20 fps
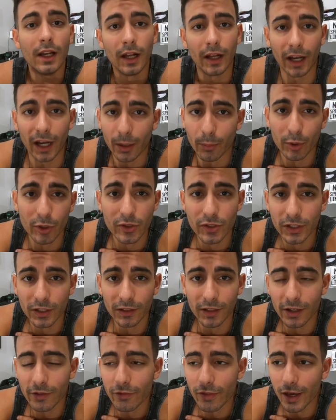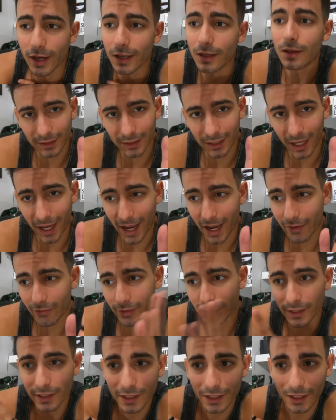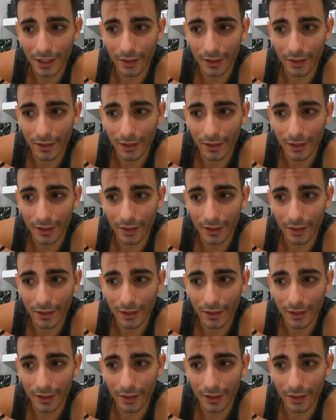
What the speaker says: I personally love that. Having